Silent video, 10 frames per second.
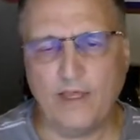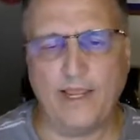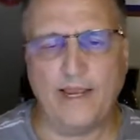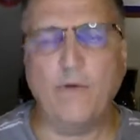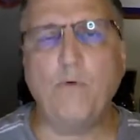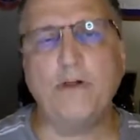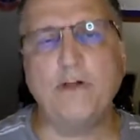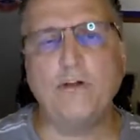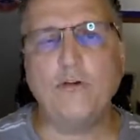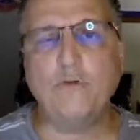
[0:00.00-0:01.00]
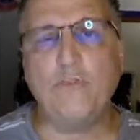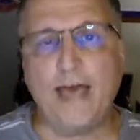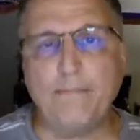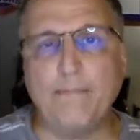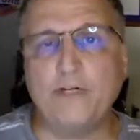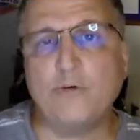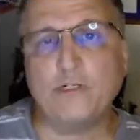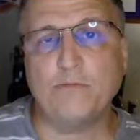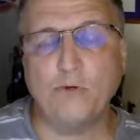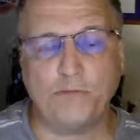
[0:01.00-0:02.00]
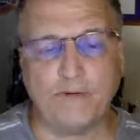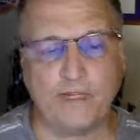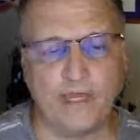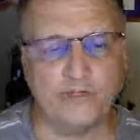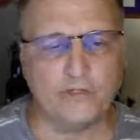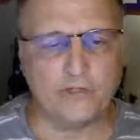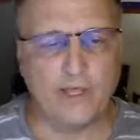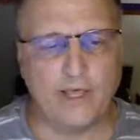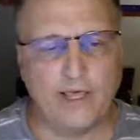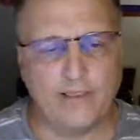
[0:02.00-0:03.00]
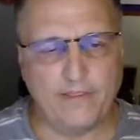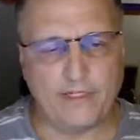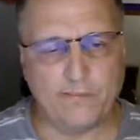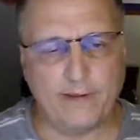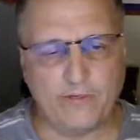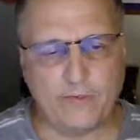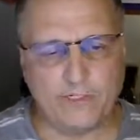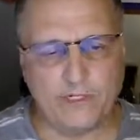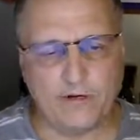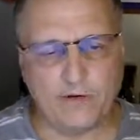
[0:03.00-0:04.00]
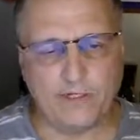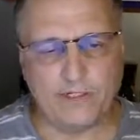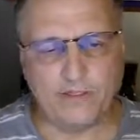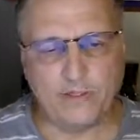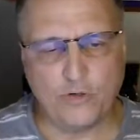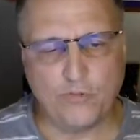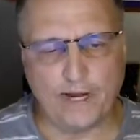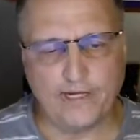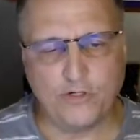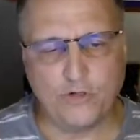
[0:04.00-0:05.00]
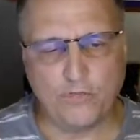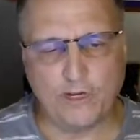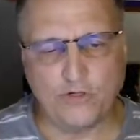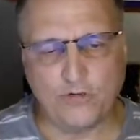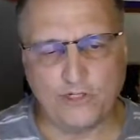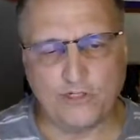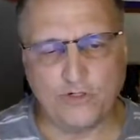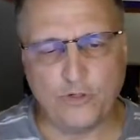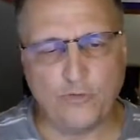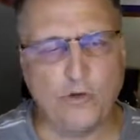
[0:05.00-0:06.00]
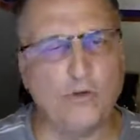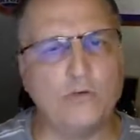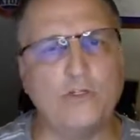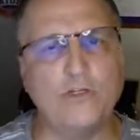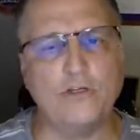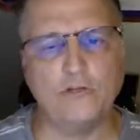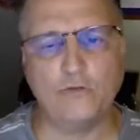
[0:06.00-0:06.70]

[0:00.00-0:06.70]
and I wanted to do that matrix multiplication, this matrix here is a 2 by 2 matrix, 2 rows, 2